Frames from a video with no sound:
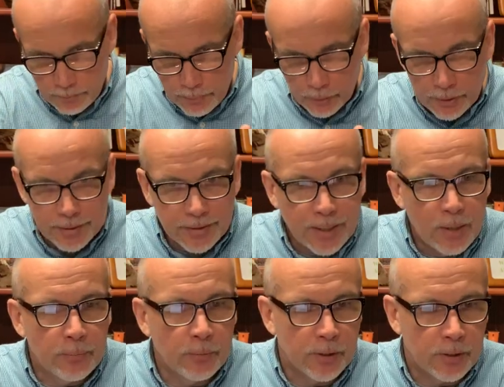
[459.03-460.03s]
building the
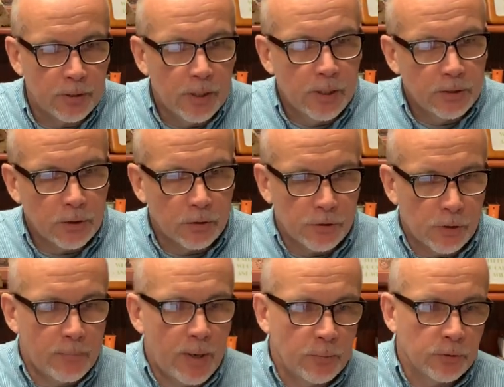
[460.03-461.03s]
temple here. It's called
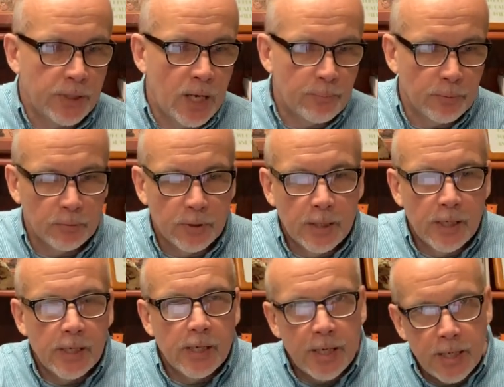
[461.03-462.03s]
Zerubbabel's Temple.
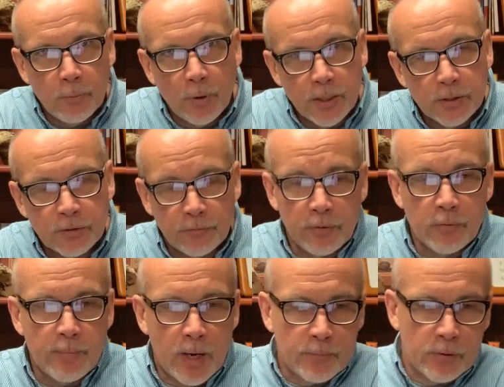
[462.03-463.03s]
He was, if you
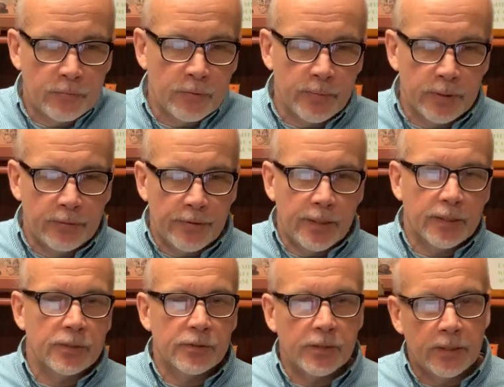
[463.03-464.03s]
remember, from the
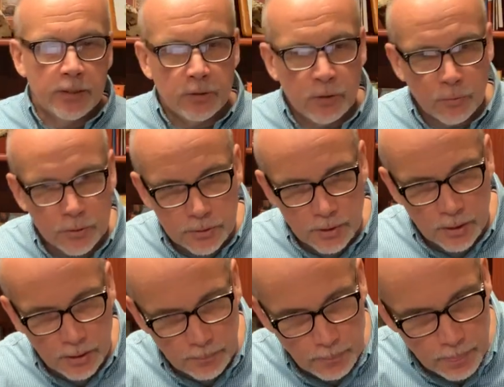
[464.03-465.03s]
Davidic descendant who
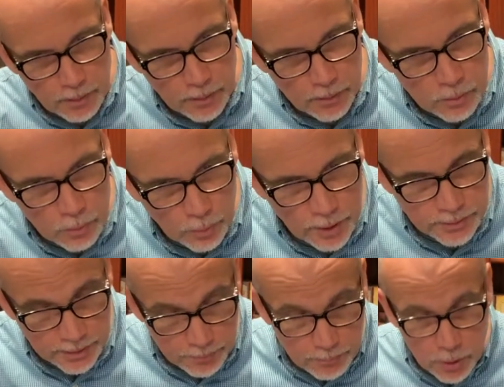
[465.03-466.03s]
was
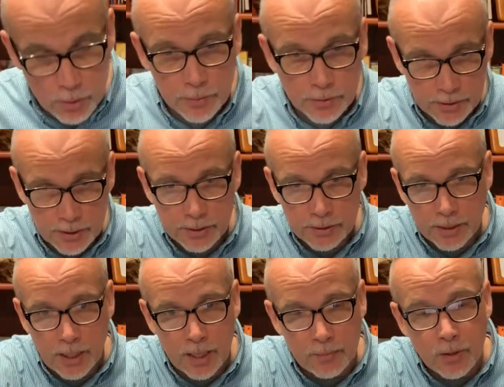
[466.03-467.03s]
in purpose in this
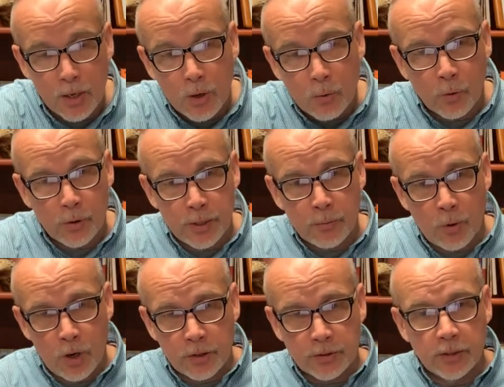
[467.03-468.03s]
time where he
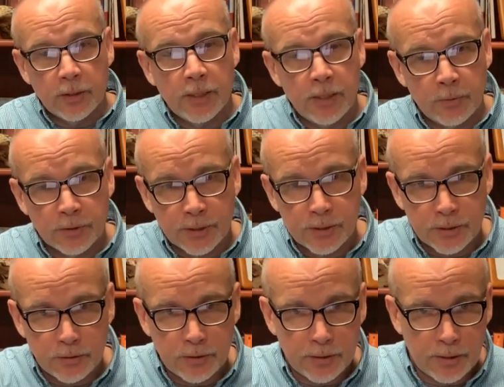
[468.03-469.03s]
worked. He was
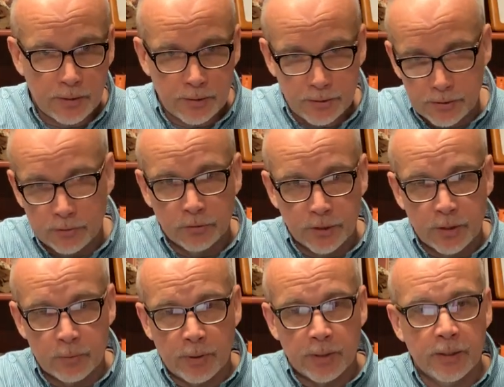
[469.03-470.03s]
considered the civil
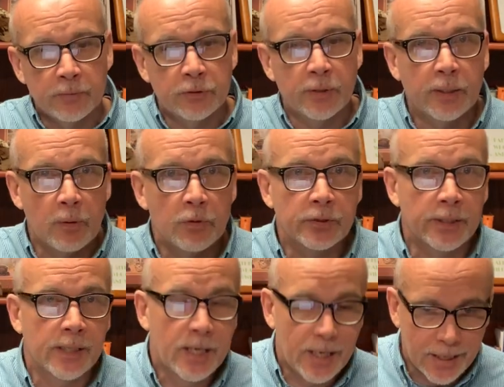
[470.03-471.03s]
leader, but it was like almost
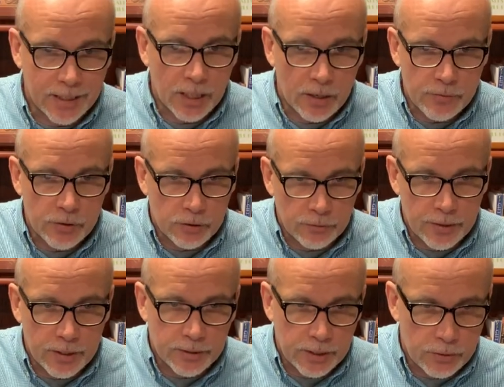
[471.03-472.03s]
like a governor of
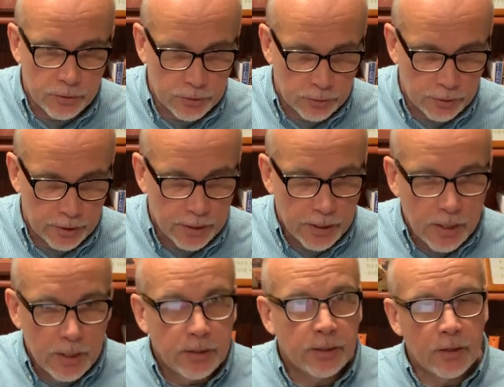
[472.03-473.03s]
that territory.
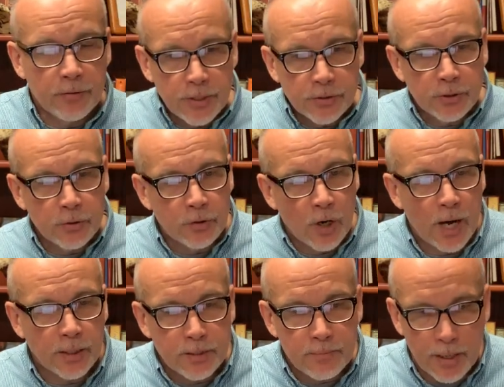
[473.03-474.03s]
Now, these two
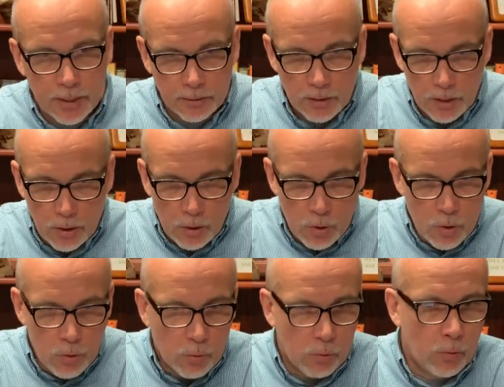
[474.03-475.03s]
godly men
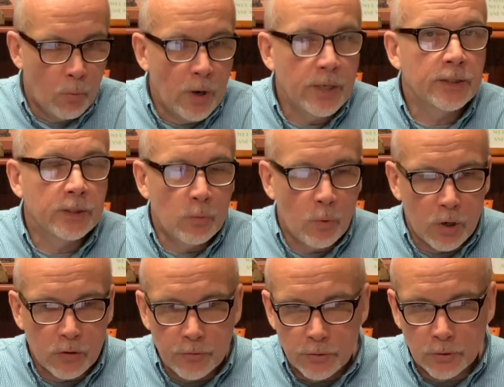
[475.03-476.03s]
who were wanting to
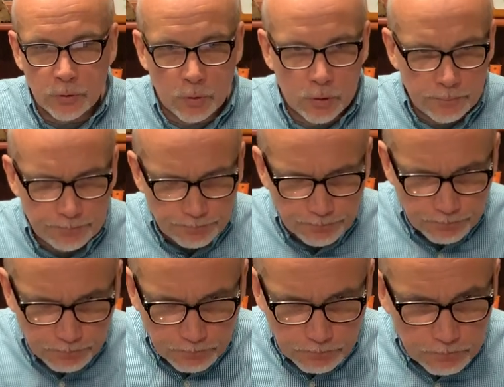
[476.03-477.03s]
work for the Lord,
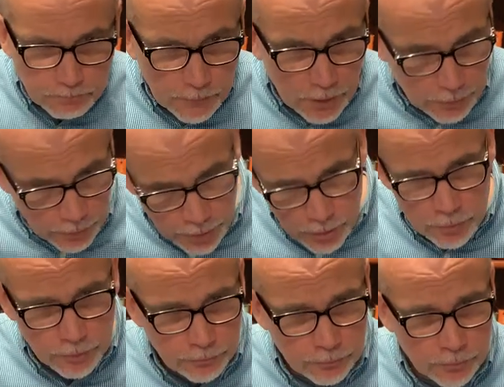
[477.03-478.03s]
they're
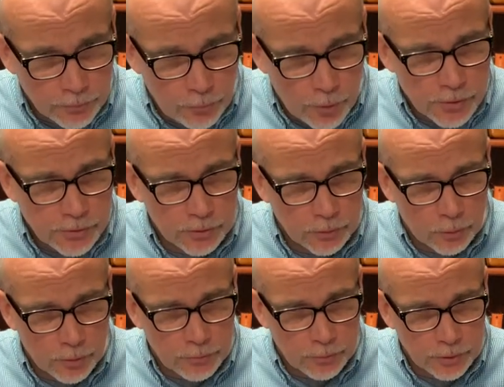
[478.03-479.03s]
hearing the voice of the
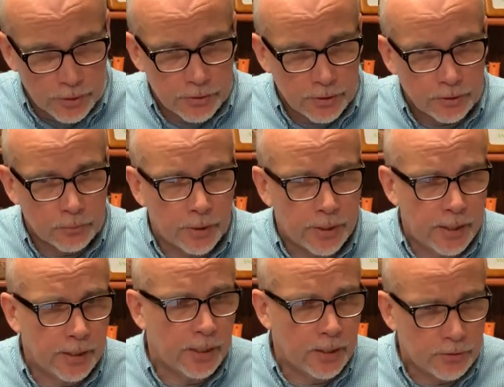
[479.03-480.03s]
Lord through listening to what
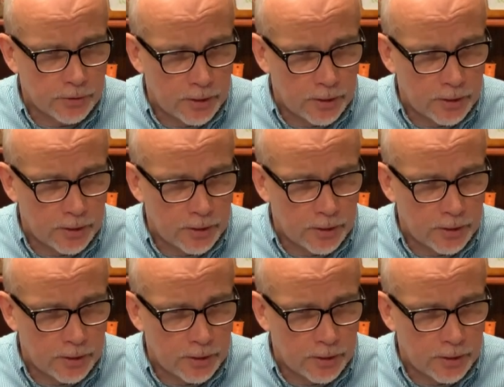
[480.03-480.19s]
Haggai is